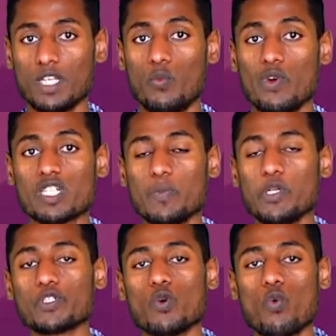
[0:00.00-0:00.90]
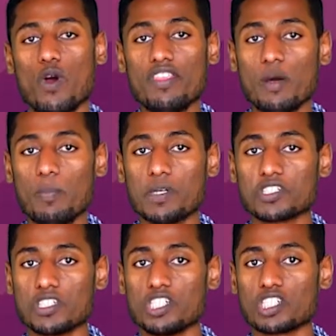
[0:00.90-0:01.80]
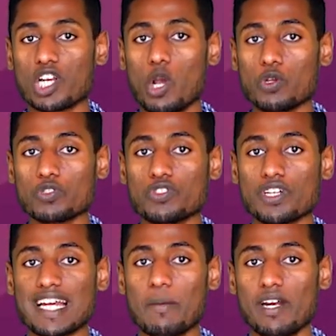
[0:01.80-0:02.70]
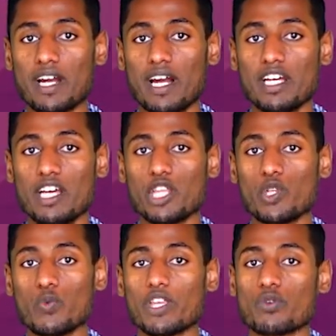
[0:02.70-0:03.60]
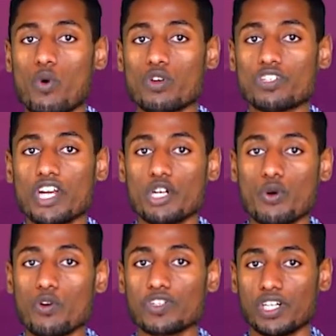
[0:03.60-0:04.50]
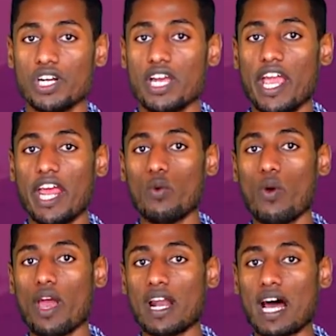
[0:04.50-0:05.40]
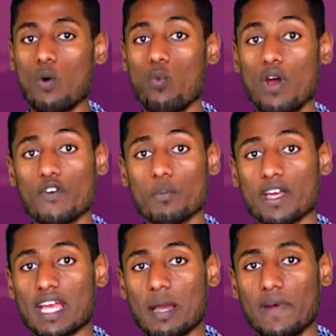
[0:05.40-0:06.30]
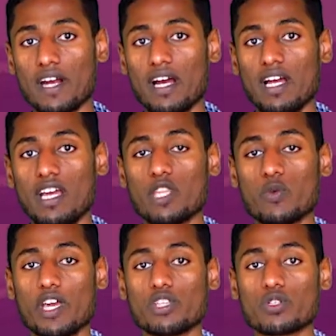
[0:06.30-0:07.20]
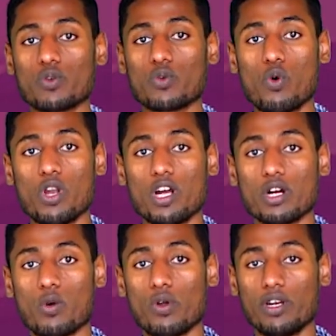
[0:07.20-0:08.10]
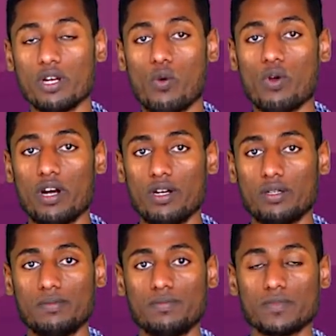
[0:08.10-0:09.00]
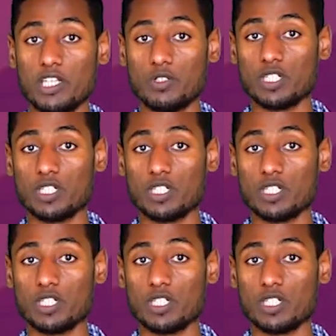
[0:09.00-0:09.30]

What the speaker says: which means when the person is close to the camera, it will get hotter and hotter, and when we are away from the camera, it will get cooler and cooler, based on